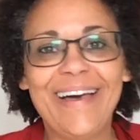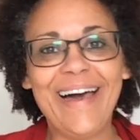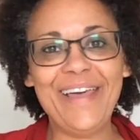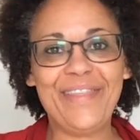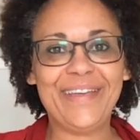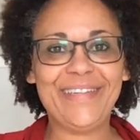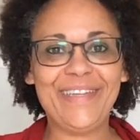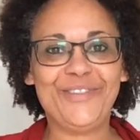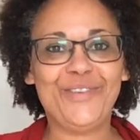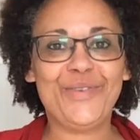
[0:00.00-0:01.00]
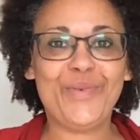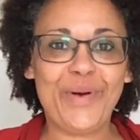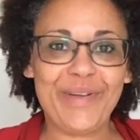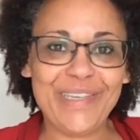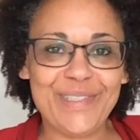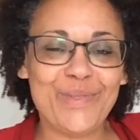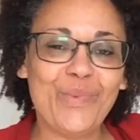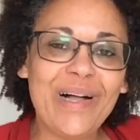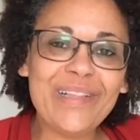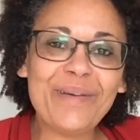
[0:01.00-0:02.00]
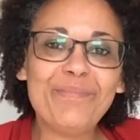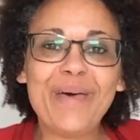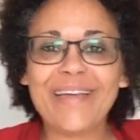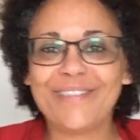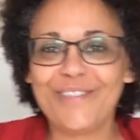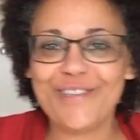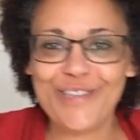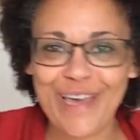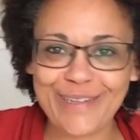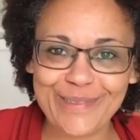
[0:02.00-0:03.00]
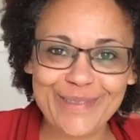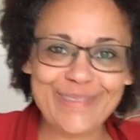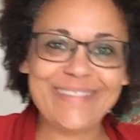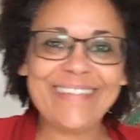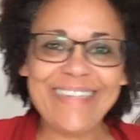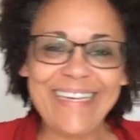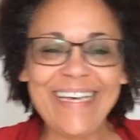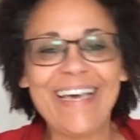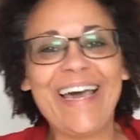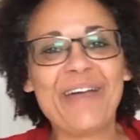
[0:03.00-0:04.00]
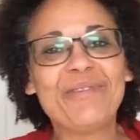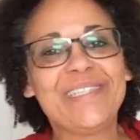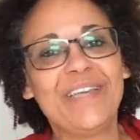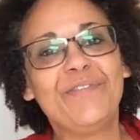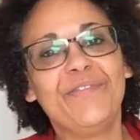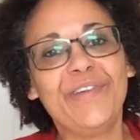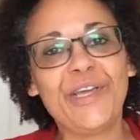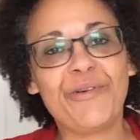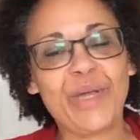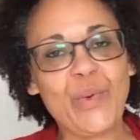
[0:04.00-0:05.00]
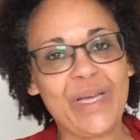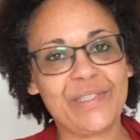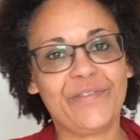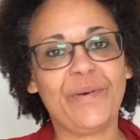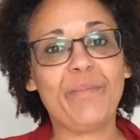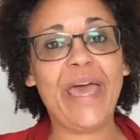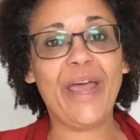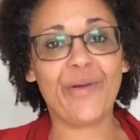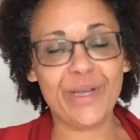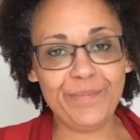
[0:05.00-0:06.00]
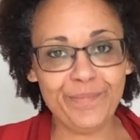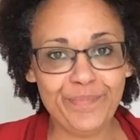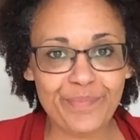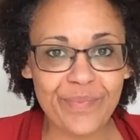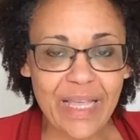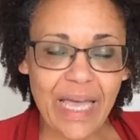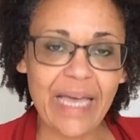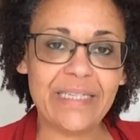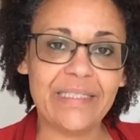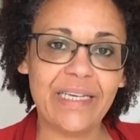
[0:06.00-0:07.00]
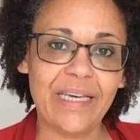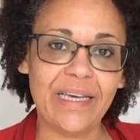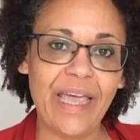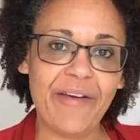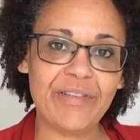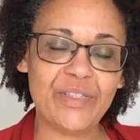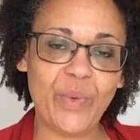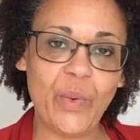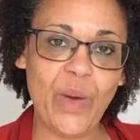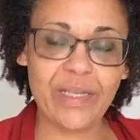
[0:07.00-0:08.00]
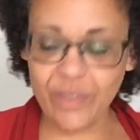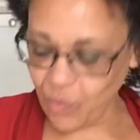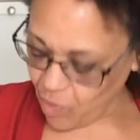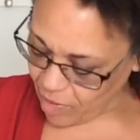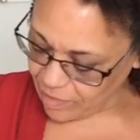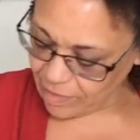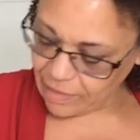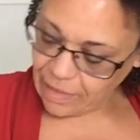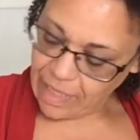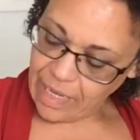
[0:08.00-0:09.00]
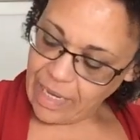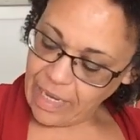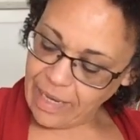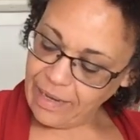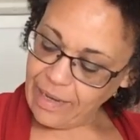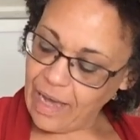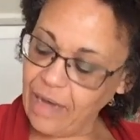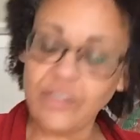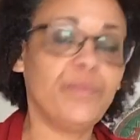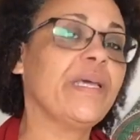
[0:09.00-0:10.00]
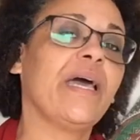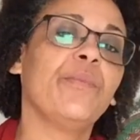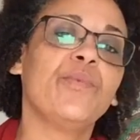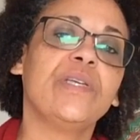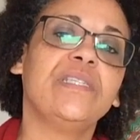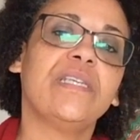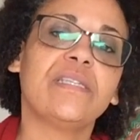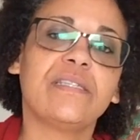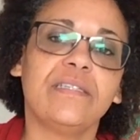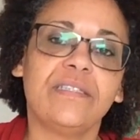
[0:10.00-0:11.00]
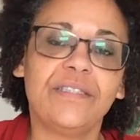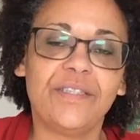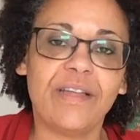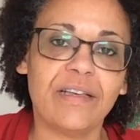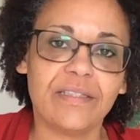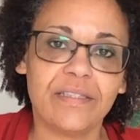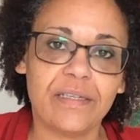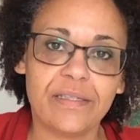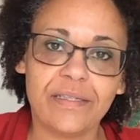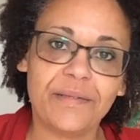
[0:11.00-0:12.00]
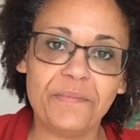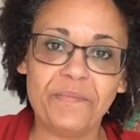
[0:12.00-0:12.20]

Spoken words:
Hi there, dear Truth Warriors. Welcome back to the channel. I received a video request from Erin, and Erin's request was how to become resistant to narcissists.